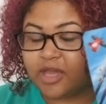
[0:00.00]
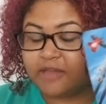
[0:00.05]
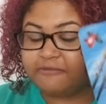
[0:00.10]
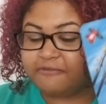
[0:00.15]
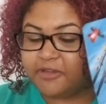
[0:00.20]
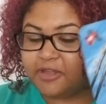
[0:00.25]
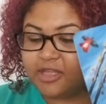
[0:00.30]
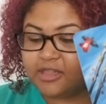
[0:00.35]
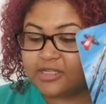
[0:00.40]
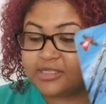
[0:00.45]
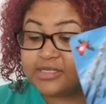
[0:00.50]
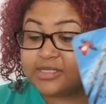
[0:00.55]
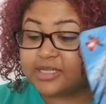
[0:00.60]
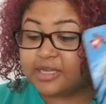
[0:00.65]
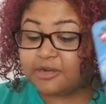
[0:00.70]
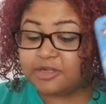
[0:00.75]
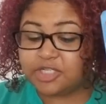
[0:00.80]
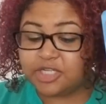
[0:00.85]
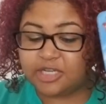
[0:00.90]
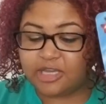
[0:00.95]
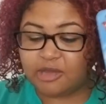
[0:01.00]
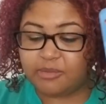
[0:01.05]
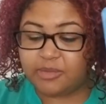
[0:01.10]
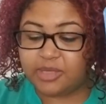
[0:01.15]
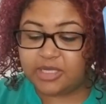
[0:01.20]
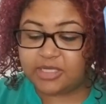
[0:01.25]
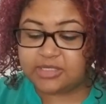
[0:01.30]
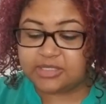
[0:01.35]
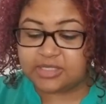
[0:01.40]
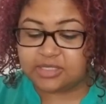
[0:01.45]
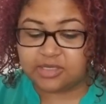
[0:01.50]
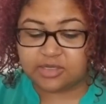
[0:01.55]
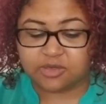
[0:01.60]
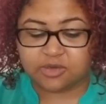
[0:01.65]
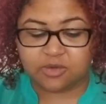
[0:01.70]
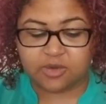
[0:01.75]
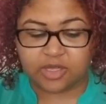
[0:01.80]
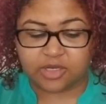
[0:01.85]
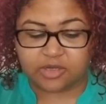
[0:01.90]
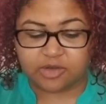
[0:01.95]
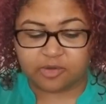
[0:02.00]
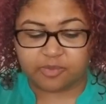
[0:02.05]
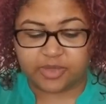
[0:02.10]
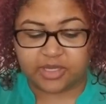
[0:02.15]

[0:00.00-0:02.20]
I feel like this is energy coming into you and you're